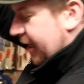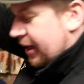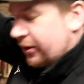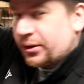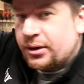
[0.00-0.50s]

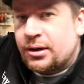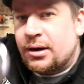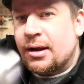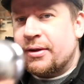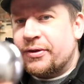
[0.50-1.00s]
out
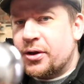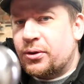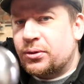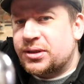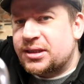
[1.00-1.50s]
the
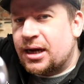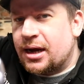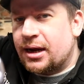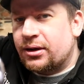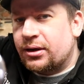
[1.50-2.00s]
old
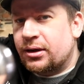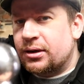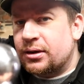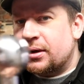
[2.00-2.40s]
style